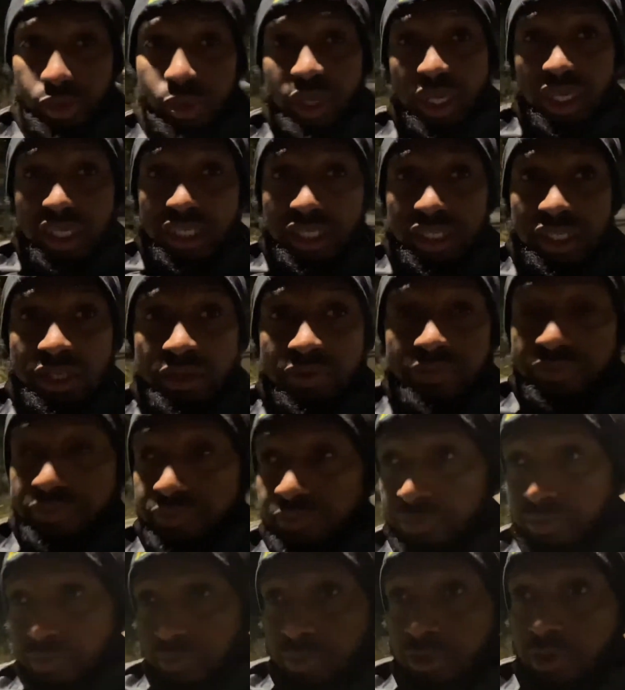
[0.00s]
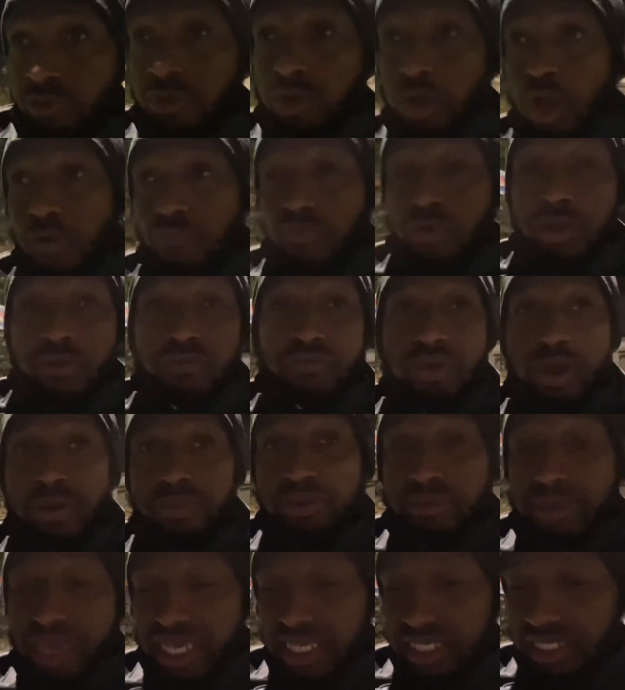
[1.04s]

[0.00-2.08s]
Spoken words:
weeks recovering from the big